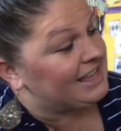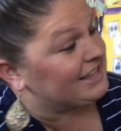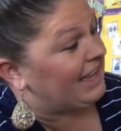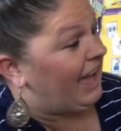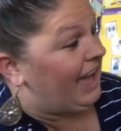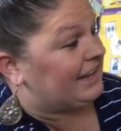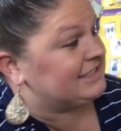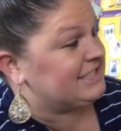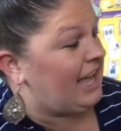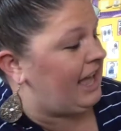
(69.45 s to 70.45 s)

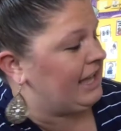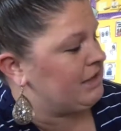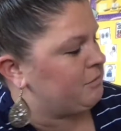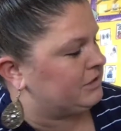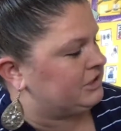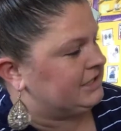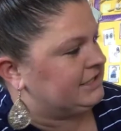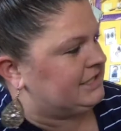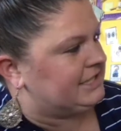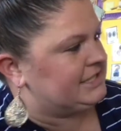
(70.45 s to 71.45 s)
cacti, which is
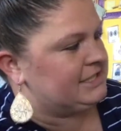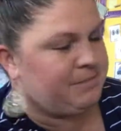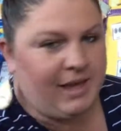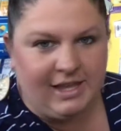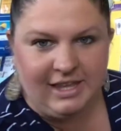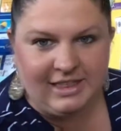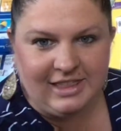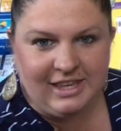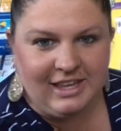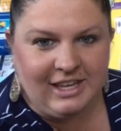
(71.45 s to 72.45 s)
the spiky
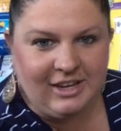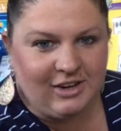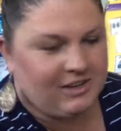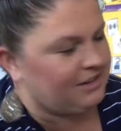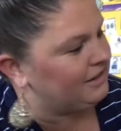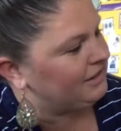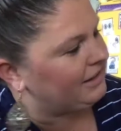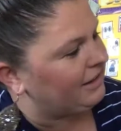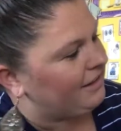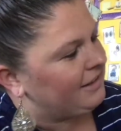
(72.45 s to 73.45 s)
thing here.
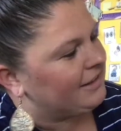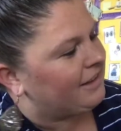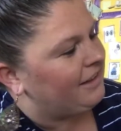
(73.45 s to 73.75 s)
Yeah.